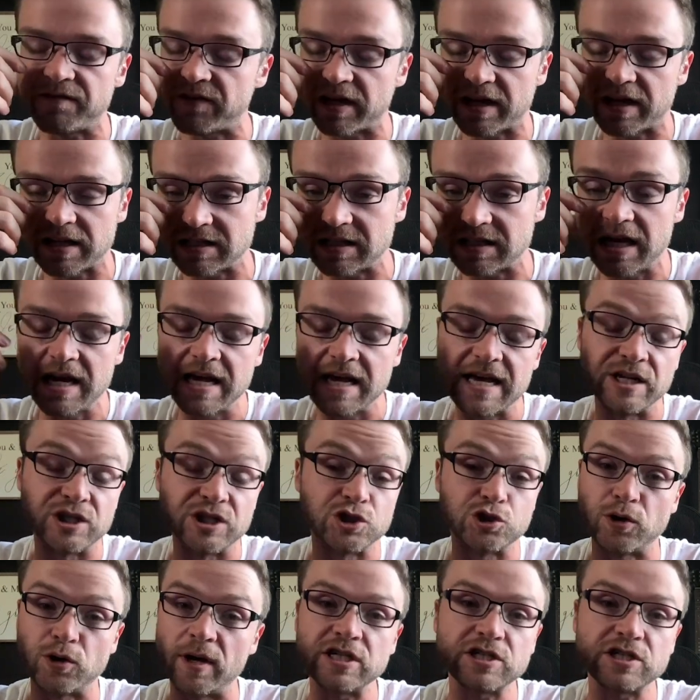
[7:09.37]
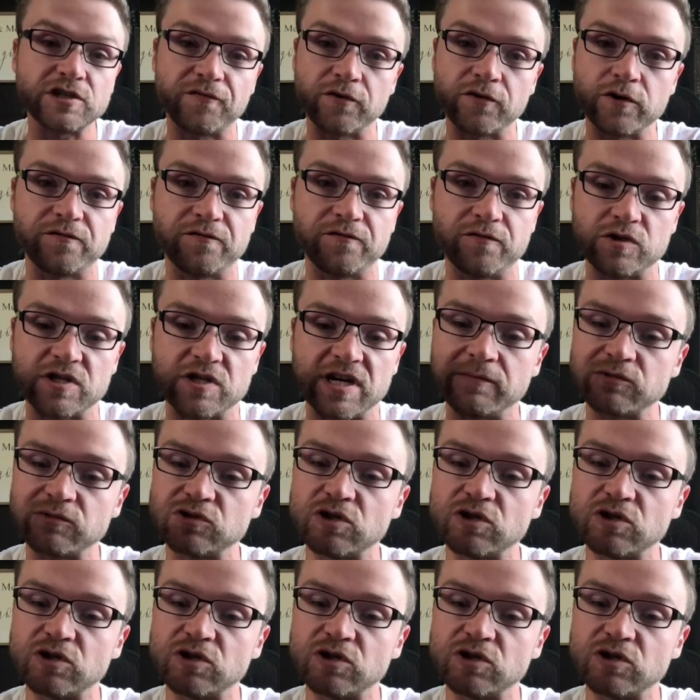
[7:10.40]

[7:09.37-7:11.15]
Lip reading: Like it's strange the first few times.